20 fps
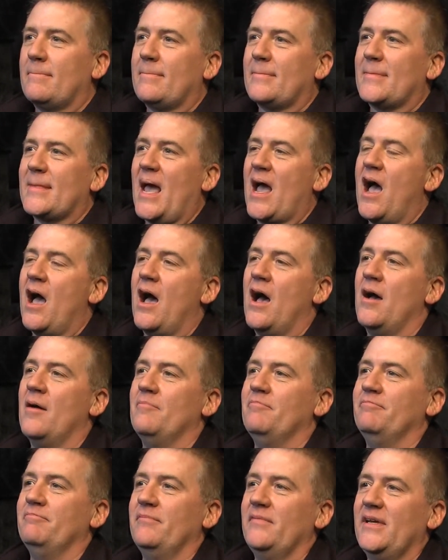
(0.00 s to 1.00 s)

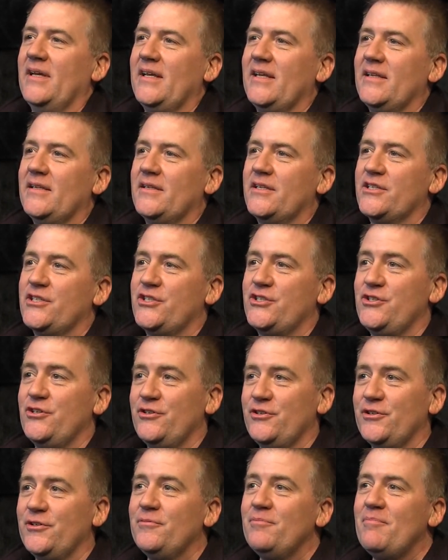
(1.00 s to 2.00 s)
lead? The
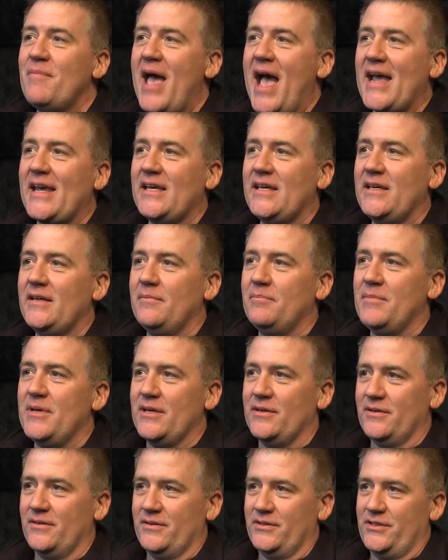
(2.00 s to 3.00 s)
student, Maggie
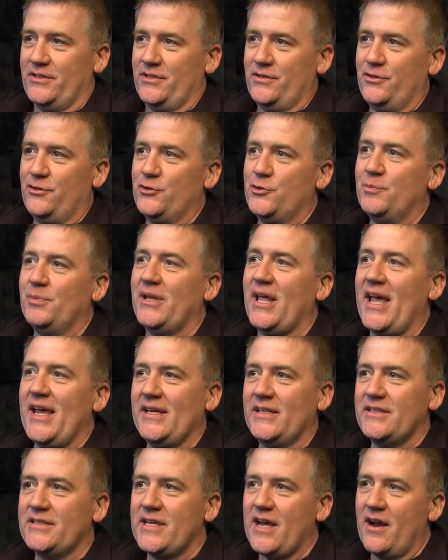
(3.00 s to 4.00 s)
Mills, who's
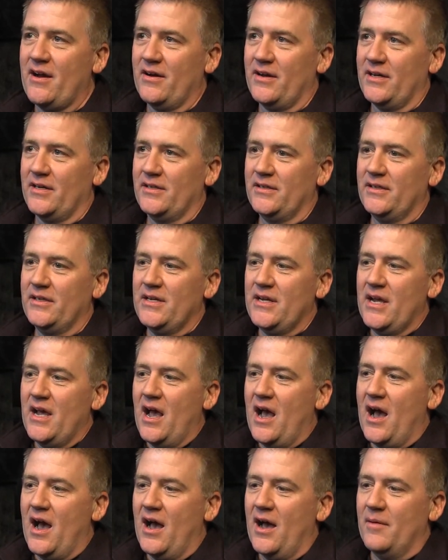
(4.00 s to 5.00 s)
playing Sarah,
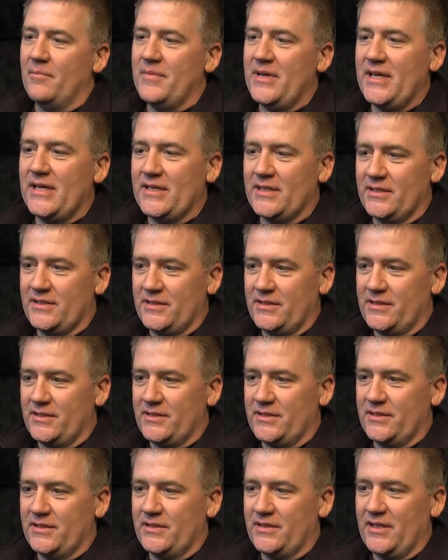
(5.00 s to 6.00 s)

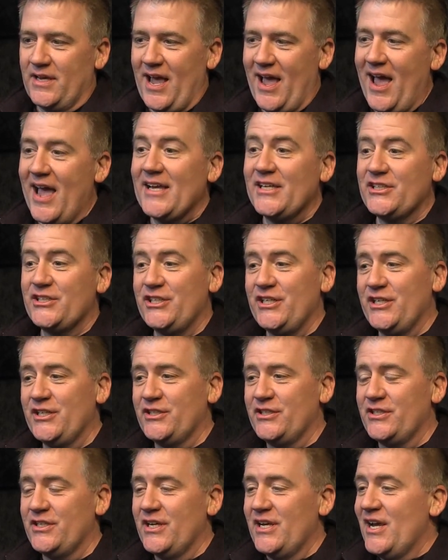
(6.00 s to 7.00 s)
is,
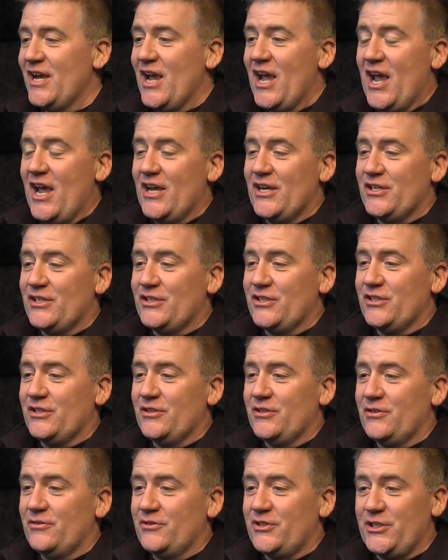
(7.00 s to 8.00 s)
she's,
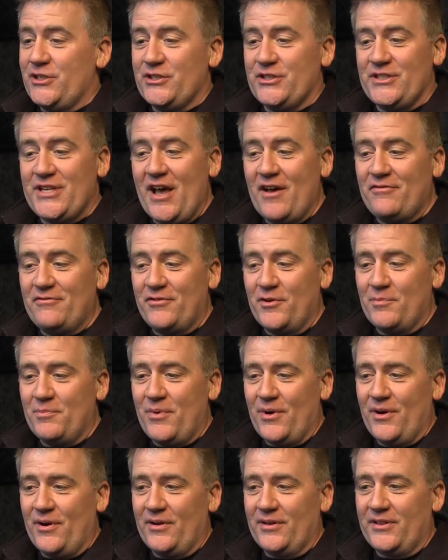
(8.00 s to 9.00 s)
she's deaf from
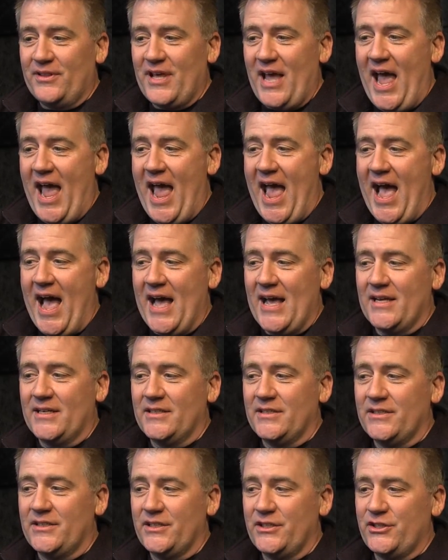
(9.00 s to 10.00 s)
birth,
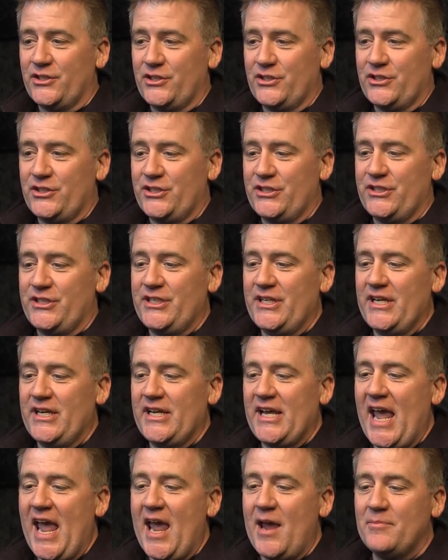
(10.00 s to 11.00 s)
and she
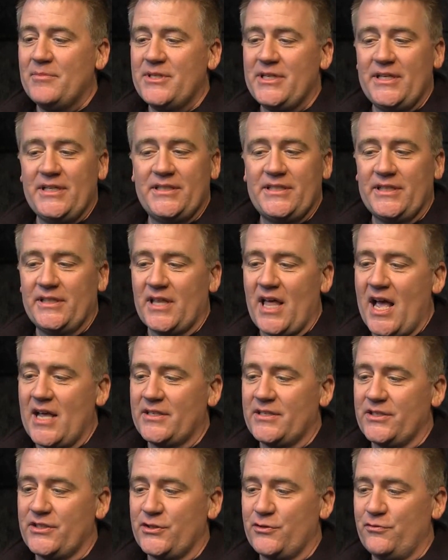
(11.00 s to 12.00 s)
came to EC
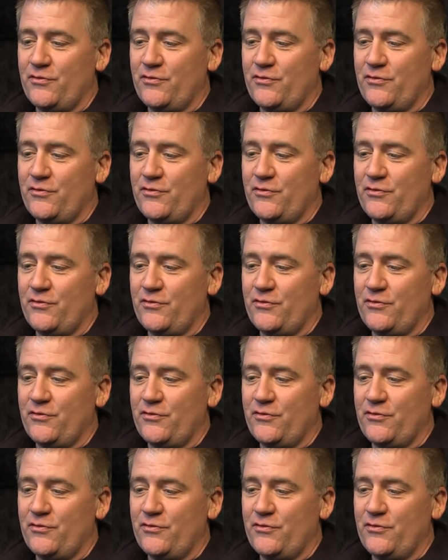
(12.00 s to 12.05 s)
Glass as a